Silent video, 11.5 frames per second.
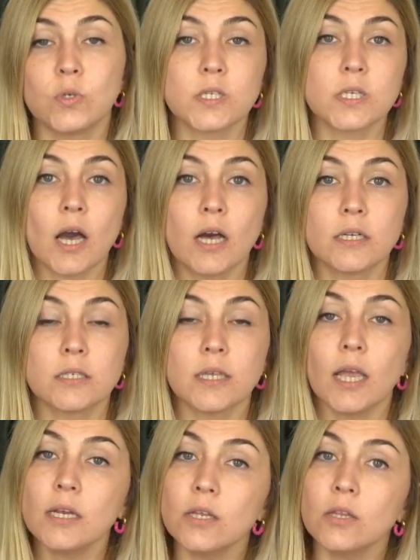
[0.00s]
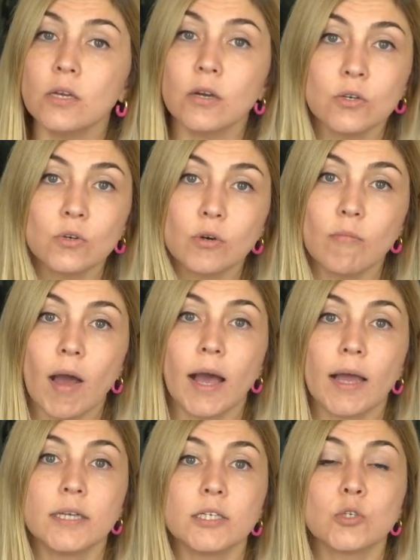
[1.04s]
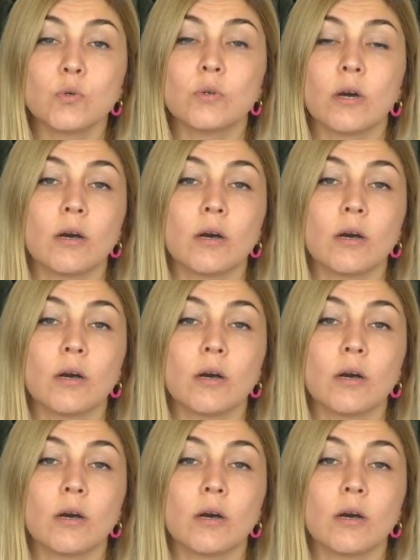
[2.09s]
discuss anything on your mind